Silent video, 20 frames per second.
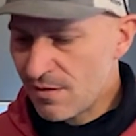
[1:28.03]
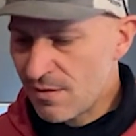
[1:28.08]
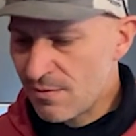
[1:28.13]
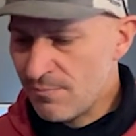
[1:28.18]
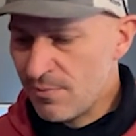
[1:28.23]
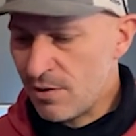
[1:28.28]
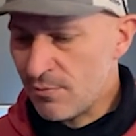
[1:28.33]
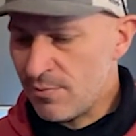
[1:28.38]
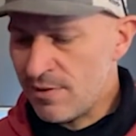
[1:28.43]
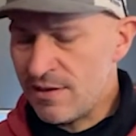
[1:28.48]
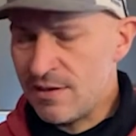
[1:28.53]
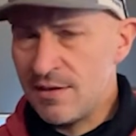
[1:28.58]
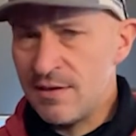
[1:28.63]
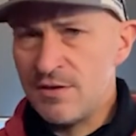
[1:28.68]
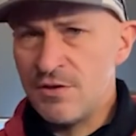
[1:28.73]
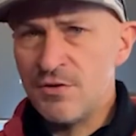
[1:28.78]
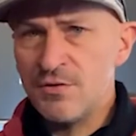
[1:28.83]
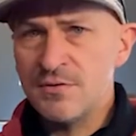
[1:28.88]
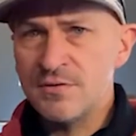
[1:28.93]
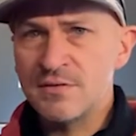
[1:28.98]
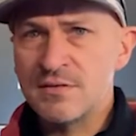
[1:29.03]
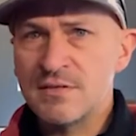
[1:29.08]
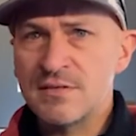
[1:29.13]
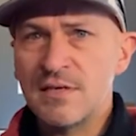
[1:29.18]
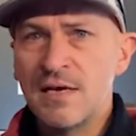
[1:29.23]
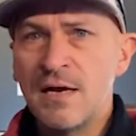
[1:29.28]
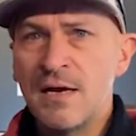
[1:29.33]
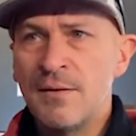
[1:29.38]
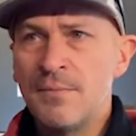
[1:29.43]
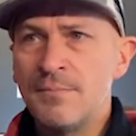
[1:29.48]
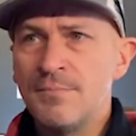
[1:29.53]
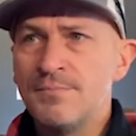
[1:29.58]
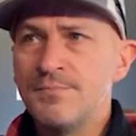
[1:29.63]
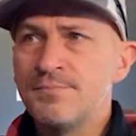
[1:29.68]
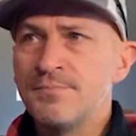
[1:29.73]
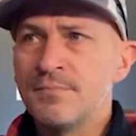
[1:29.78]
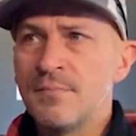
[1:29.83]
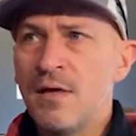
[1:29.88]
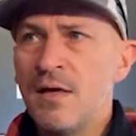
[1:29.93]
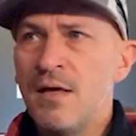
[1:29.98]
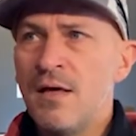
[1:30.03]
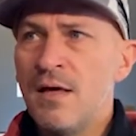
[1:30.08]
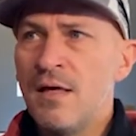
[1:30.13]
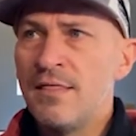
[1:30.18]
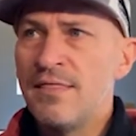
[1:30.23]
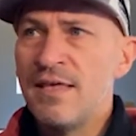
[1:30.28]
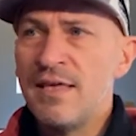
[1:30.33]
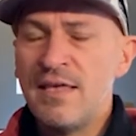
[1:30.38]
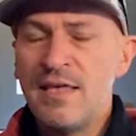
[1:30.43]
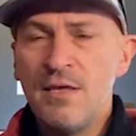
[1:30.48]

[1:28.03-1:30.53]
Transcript: But we used, I think,